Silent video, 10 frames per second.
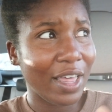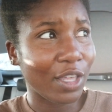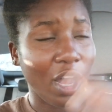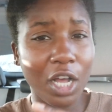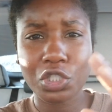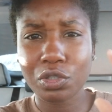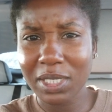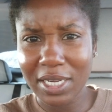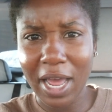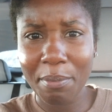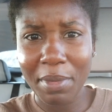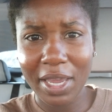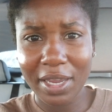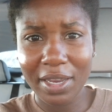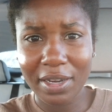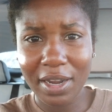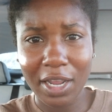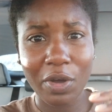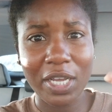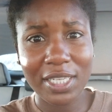the costume is not made.
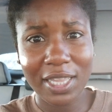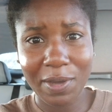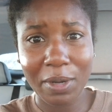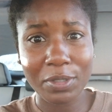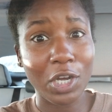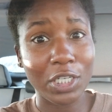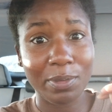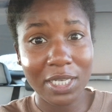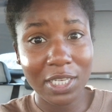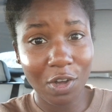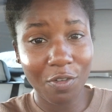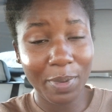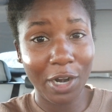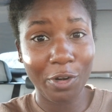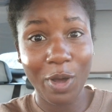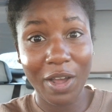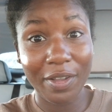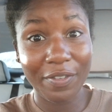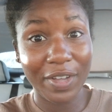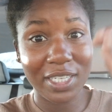I know I said that when I was talking to myself, but I don't know
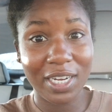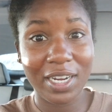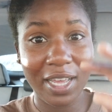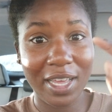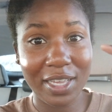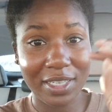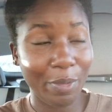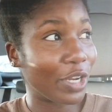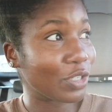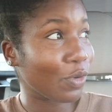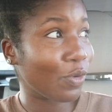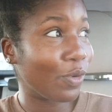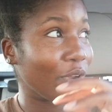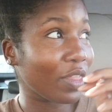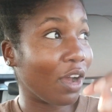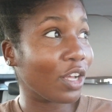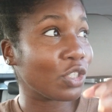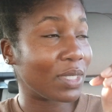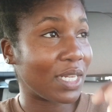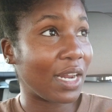if I said it as I press record. The
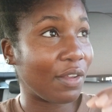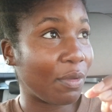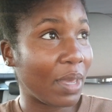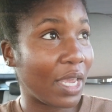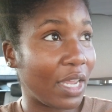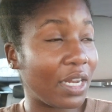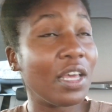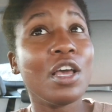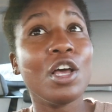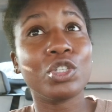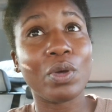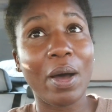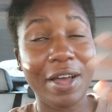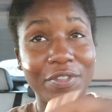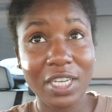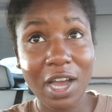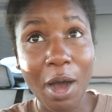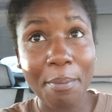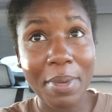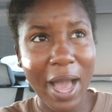costume is not even made, so I'll have to
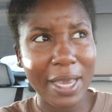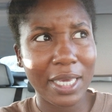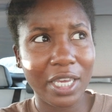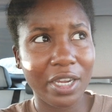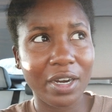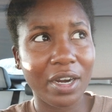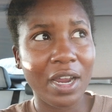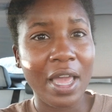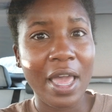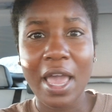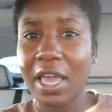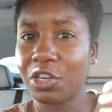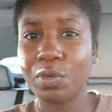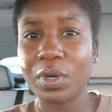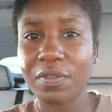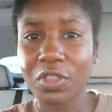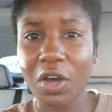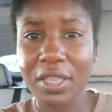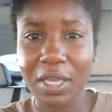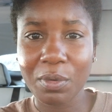come back here, and you would have
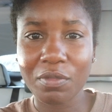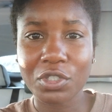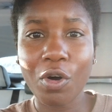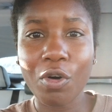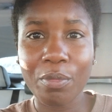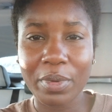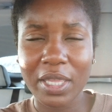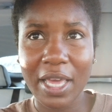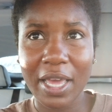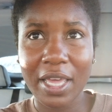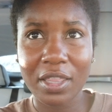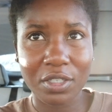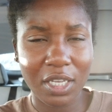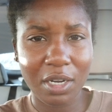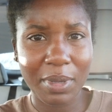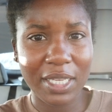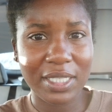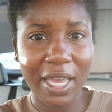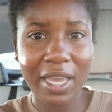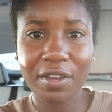thought they would have told me that there's going to be a
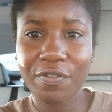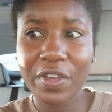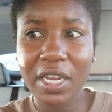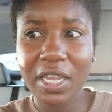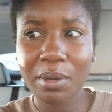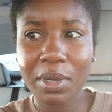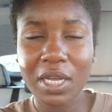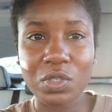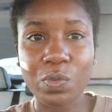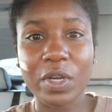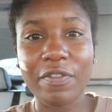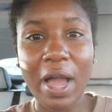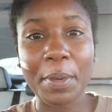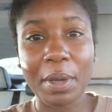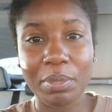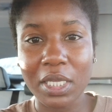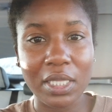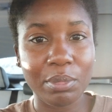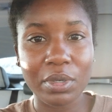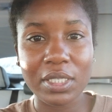second fitting, because what if I'm
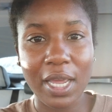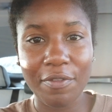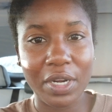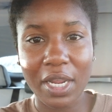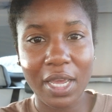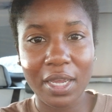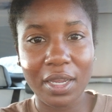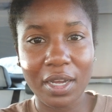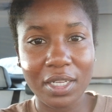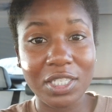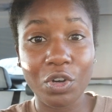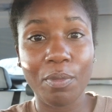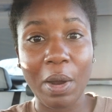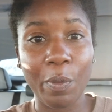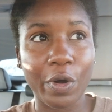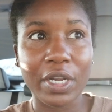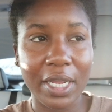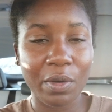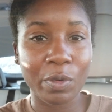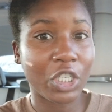completely booked every day until my work
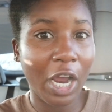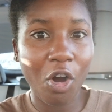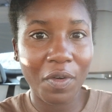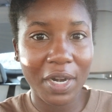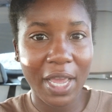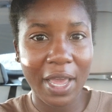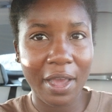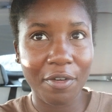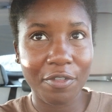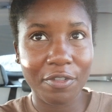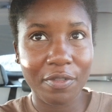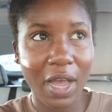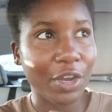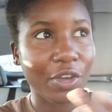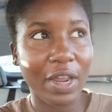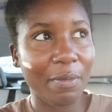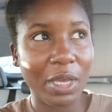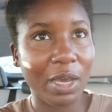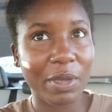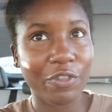date, which I already have? How are you going to have
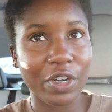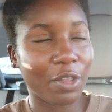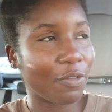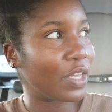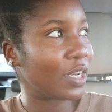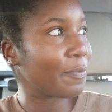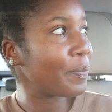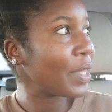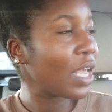me come in for another fitting?